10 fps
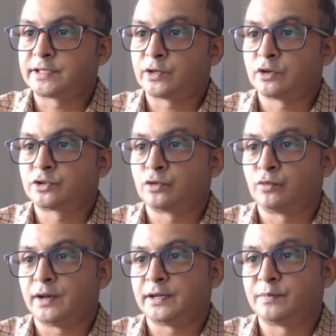equals to
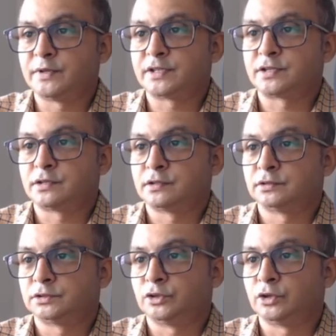1, let me just
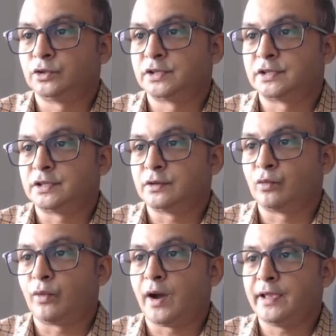show you. This is
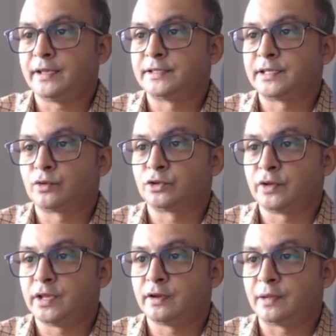y is equal to,
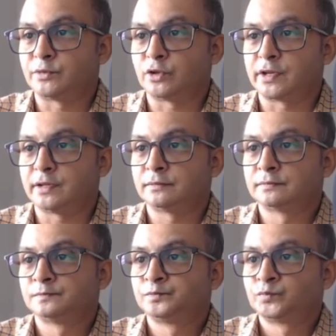here I'm talking,
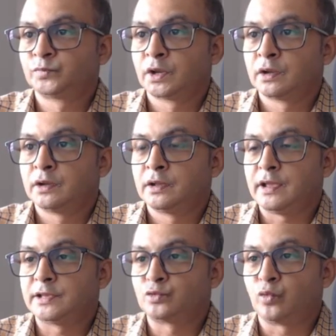
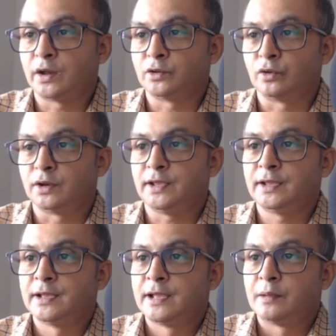is 1
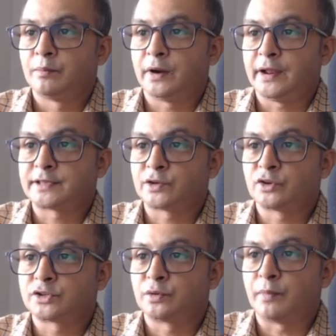only. But x
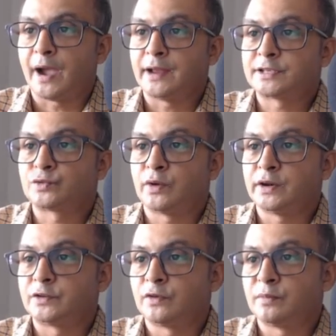equals to minus 1,
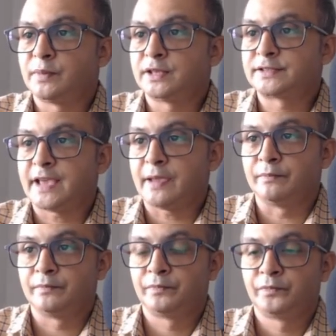it will be the
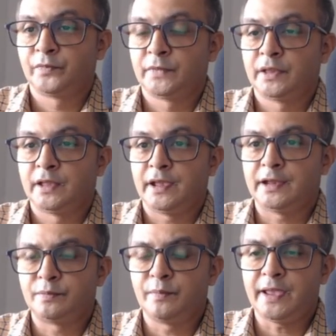same.
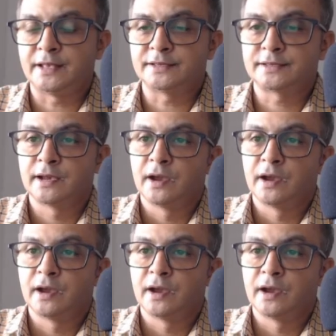It means